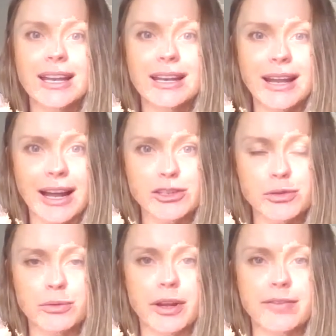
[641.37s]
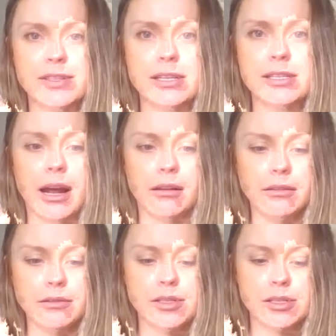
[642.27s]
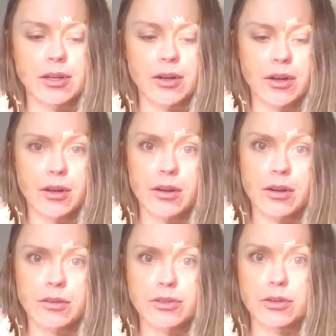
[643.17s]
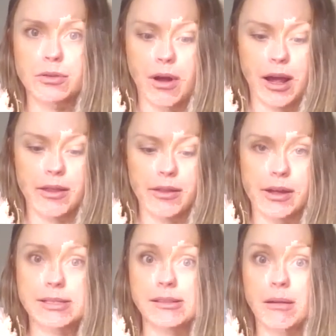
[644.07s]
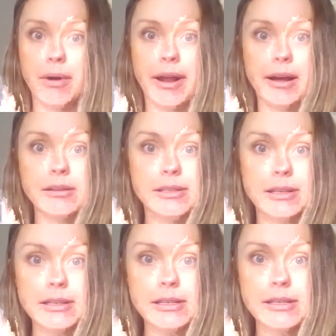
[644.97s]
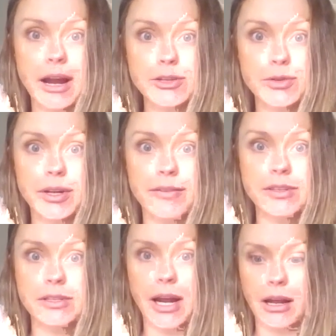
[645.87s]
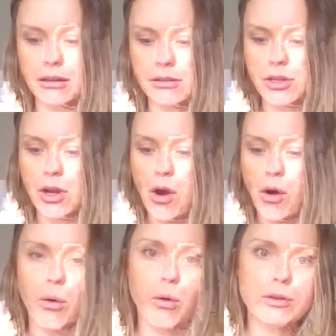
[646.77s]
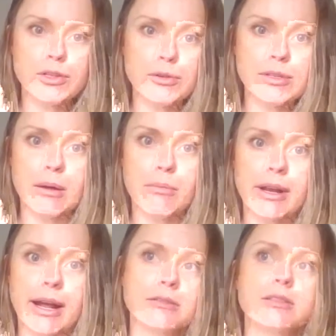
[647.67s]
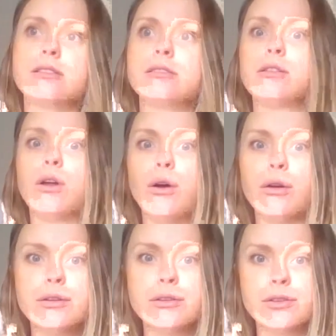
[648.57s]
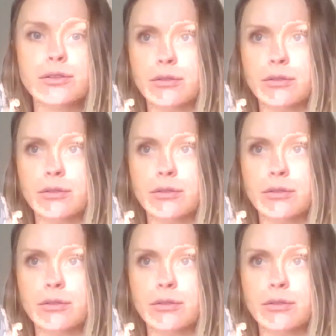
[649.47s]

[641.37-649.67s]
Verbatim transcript: natural gifts and talents to either someone else's natural gifts and talents, or to someone else's learned